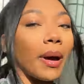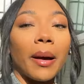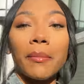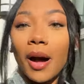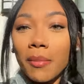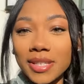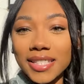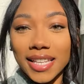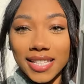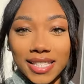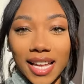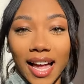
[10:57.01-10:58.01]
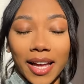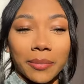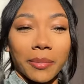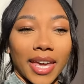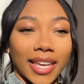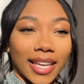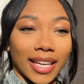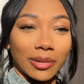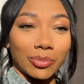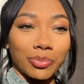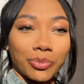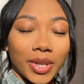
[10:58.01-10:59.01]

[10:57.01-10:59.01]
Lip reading: mom is inside making